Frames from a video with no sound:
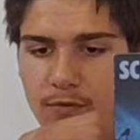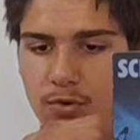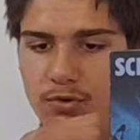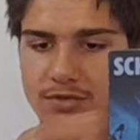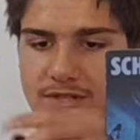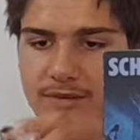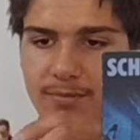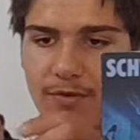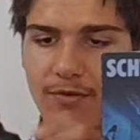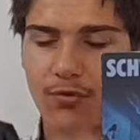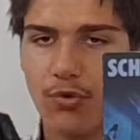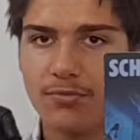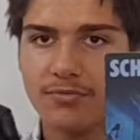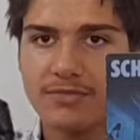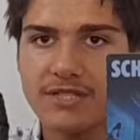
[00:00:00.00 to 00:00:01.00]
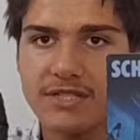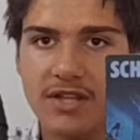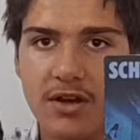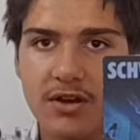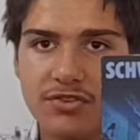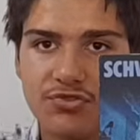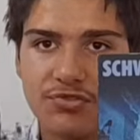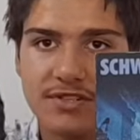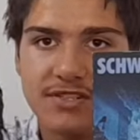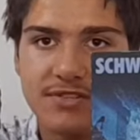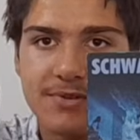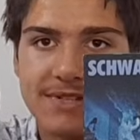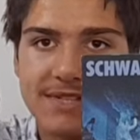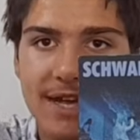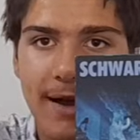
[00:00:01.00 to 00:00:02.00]
course, he performs surgery to
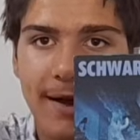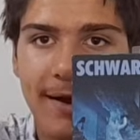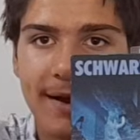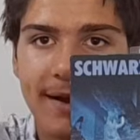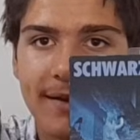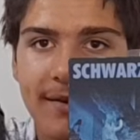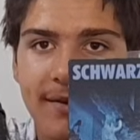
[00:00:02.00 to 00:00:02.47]
his eye,